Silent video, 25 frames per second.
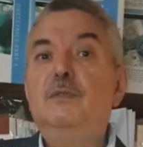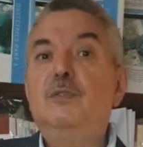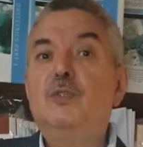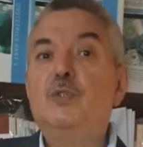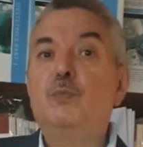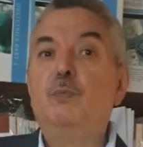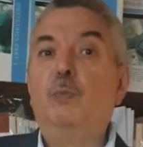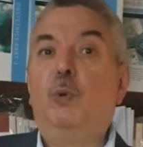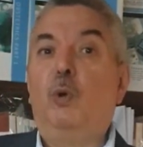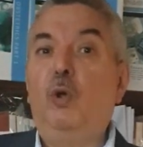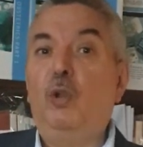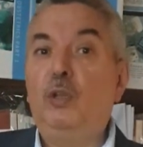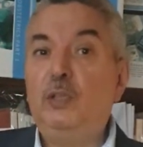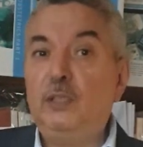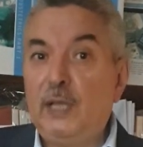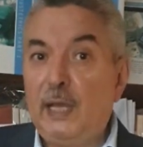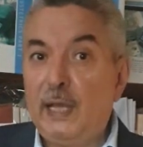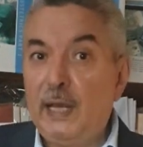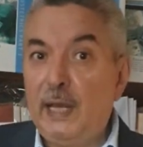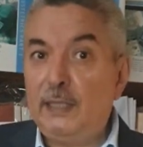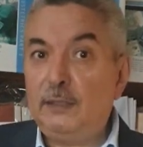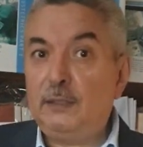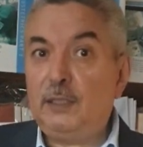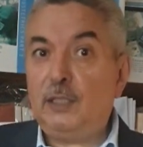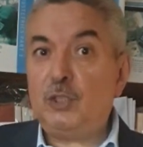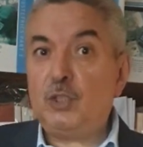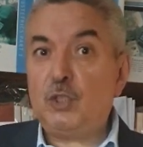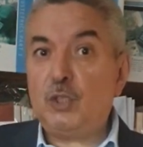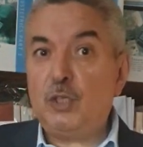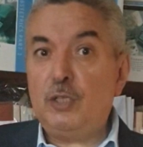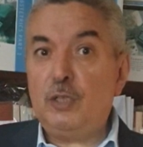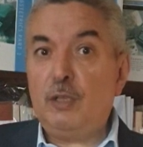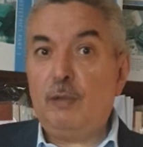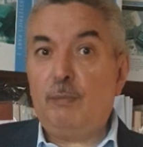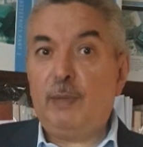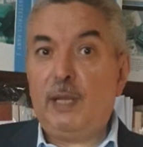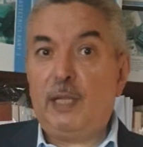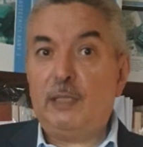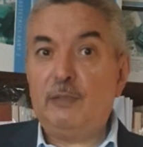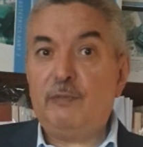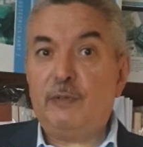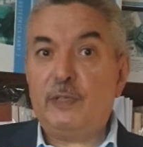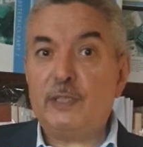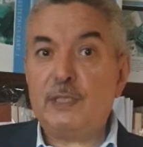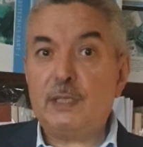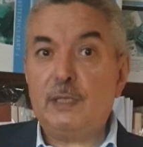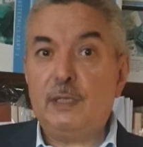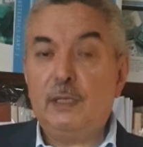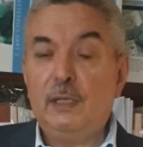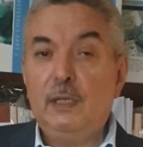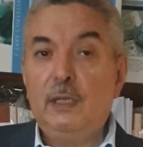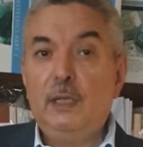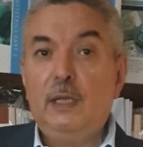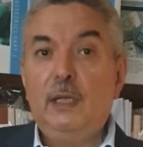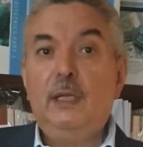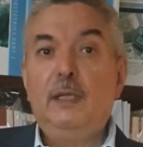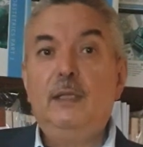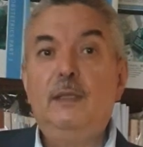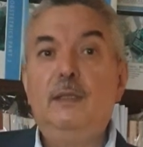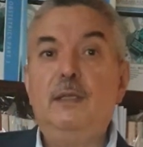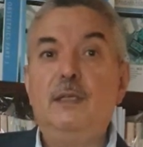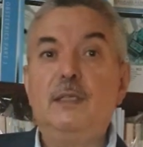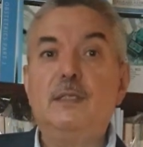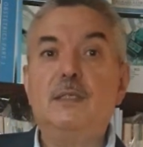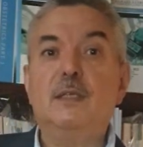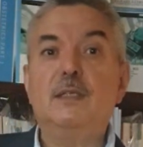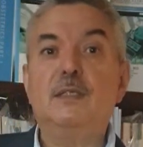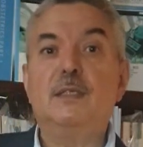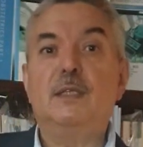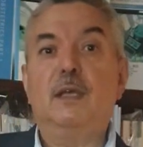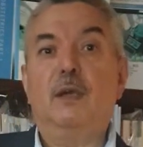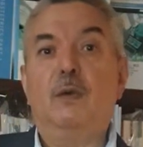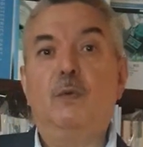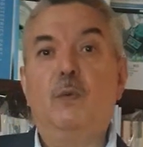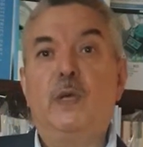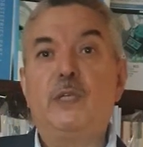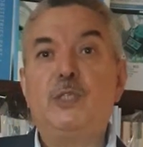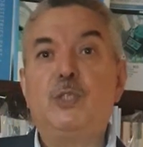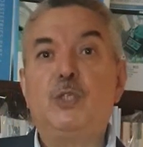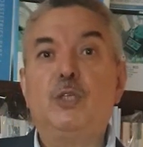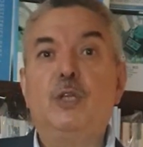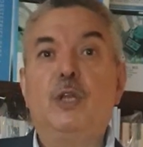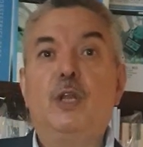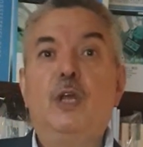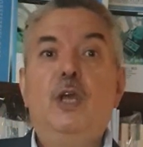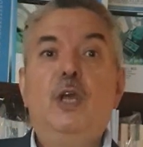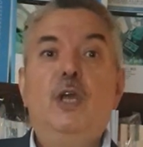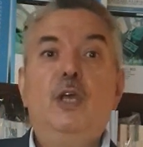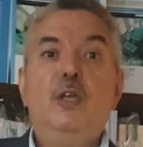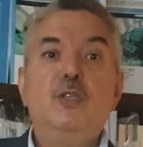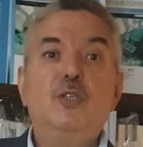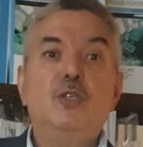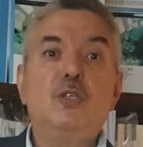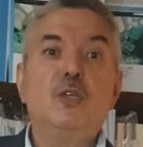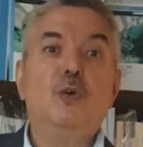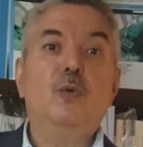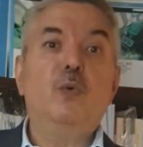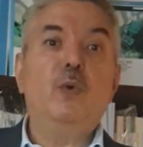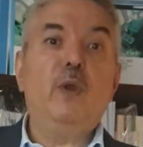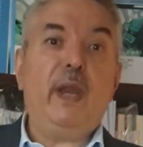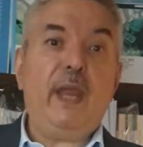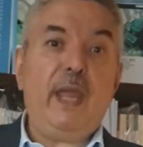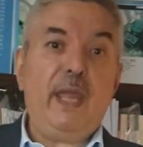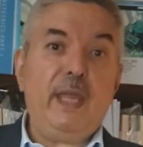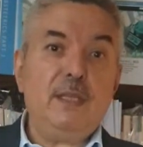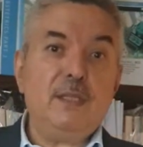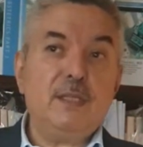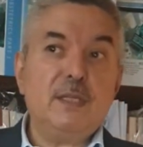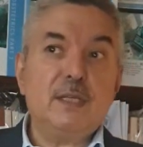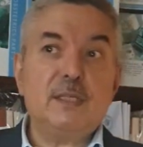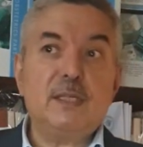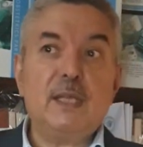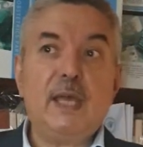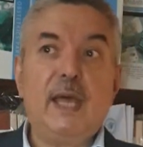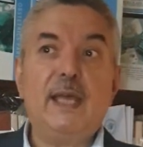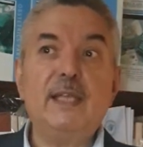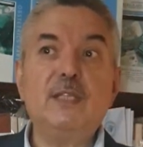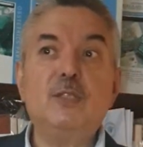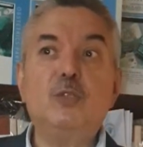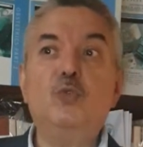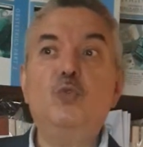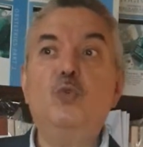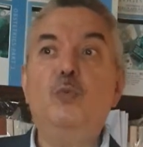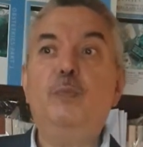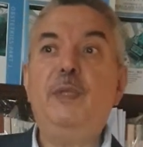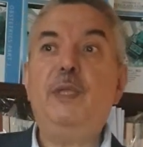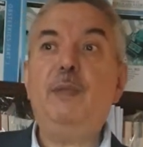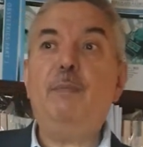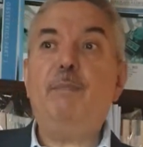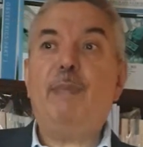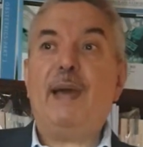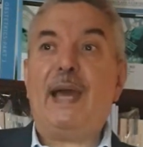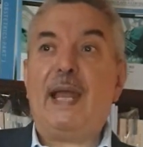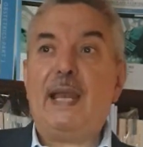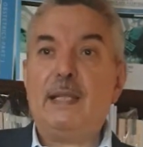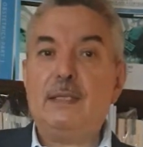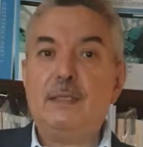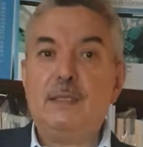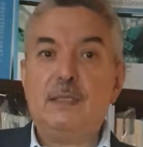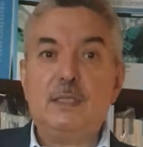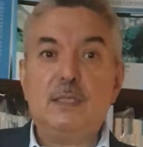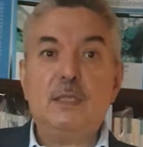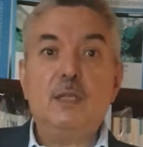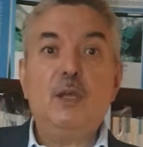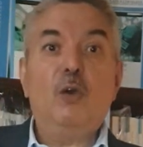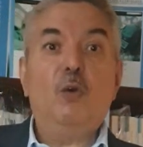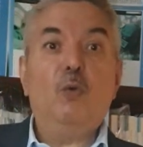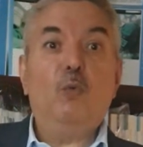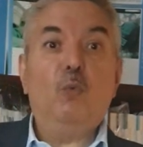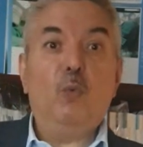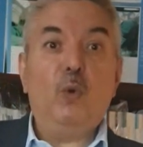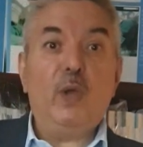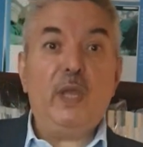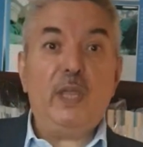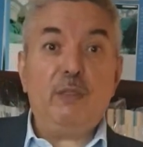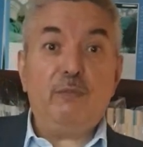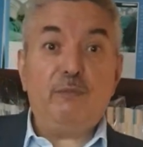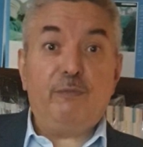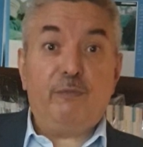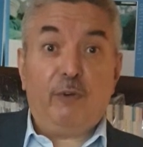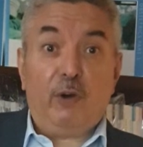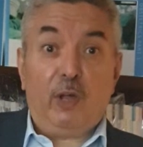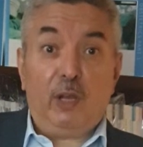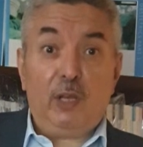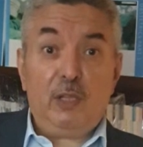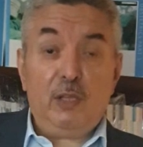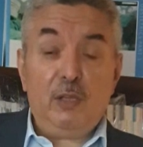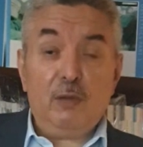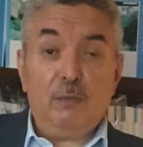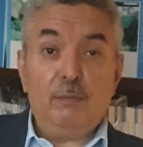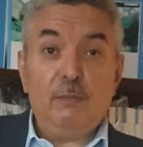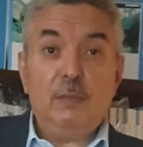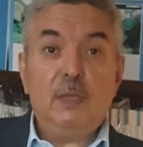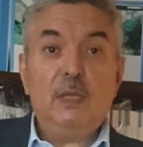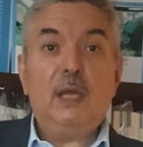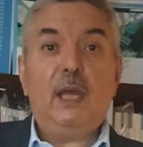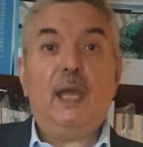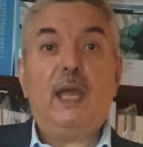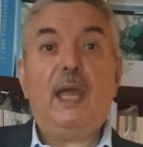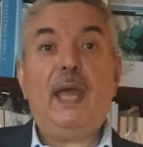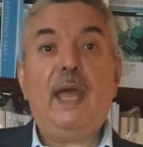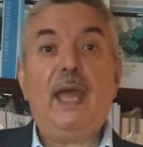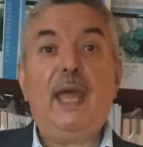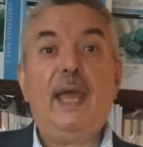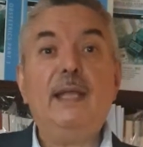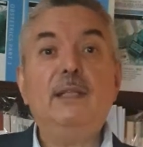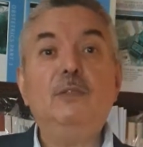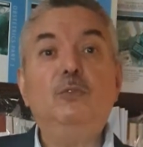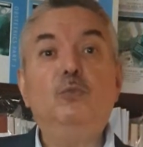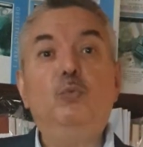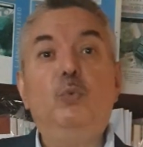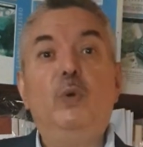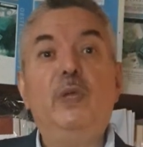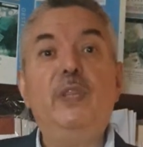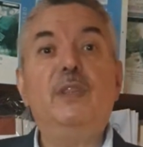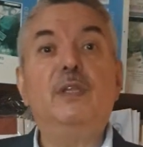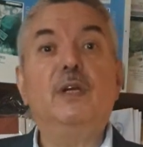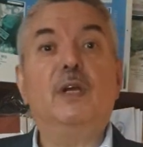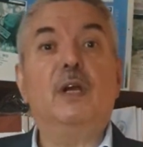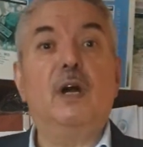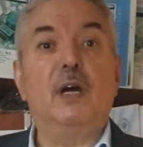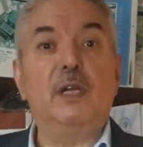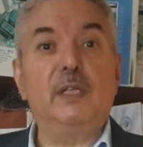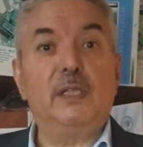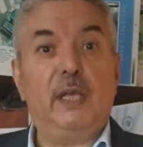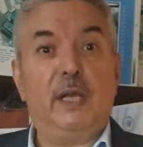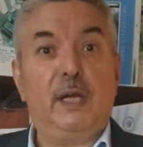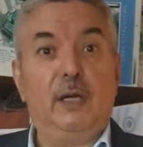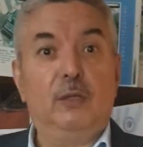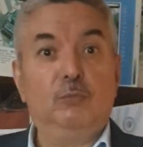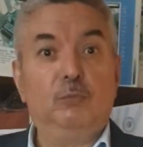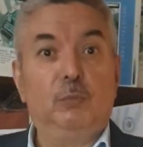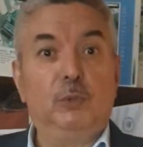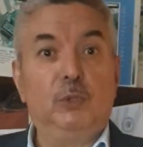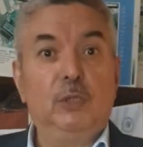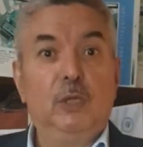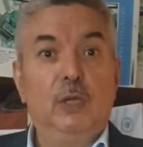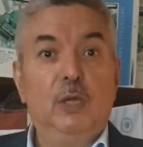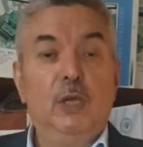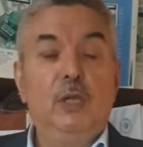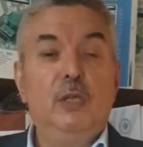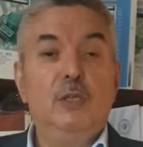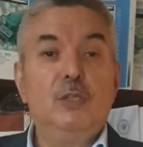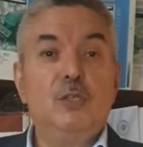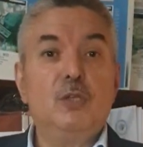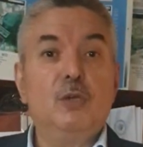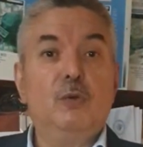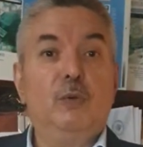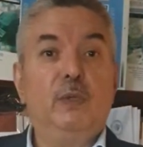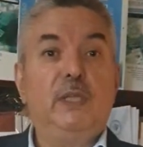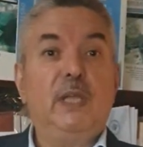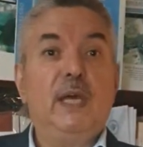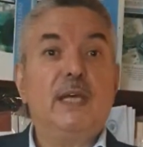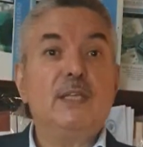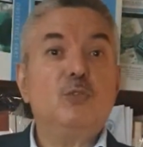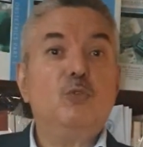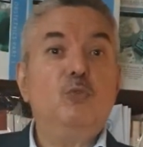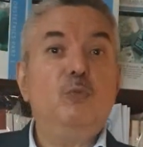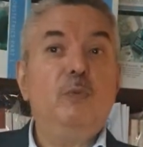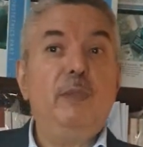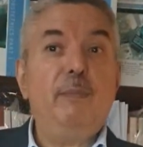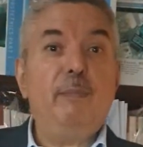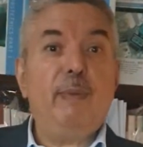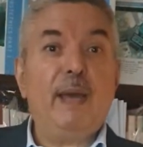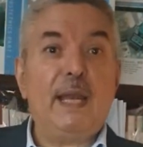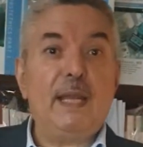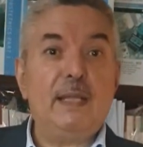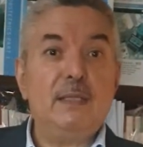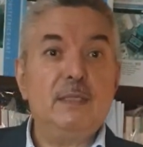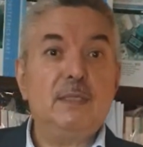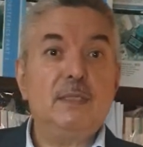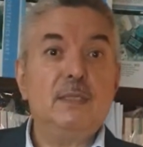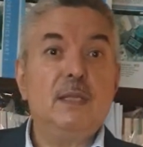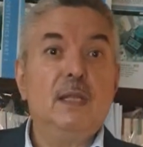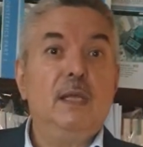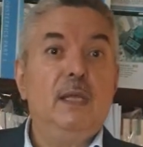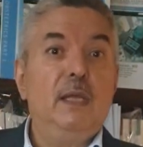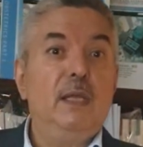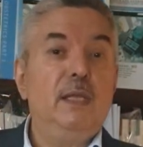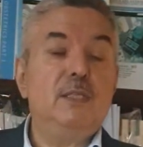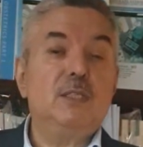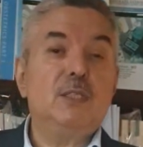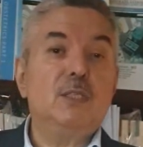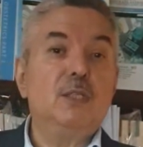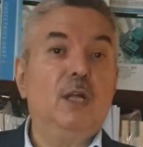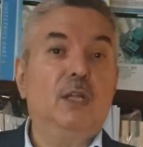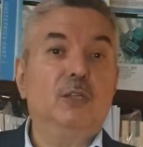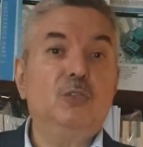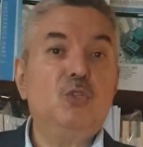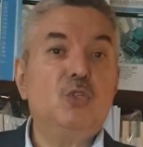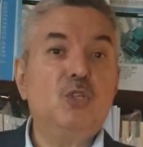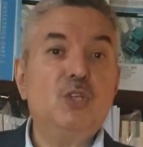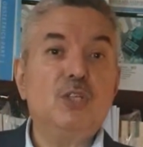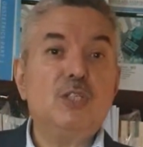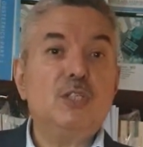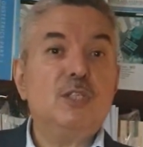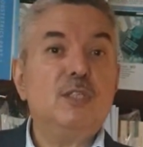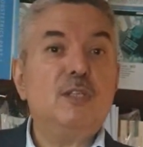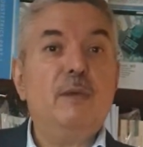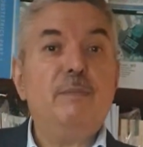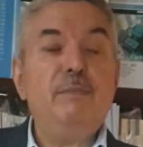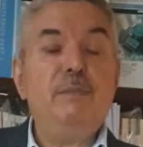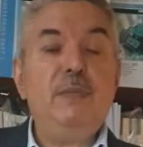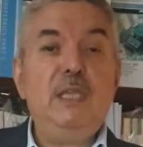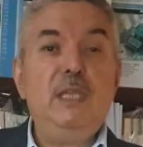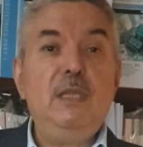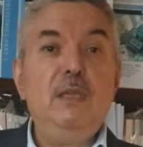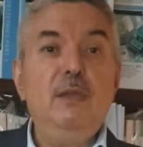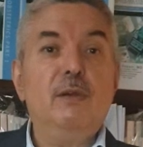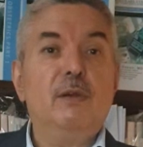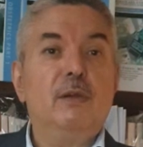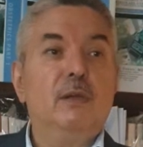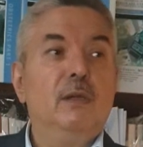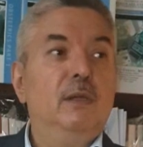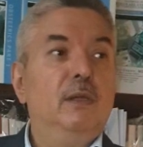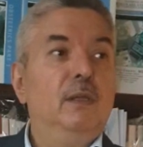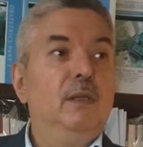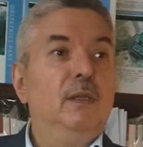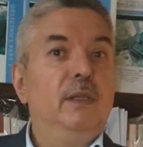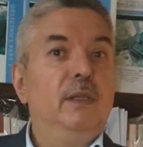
small dilatation in the blood vessel? This is the question. So radius has to be balanced with volume and with the cardiac output. So it has to be balanced. It's not just a mere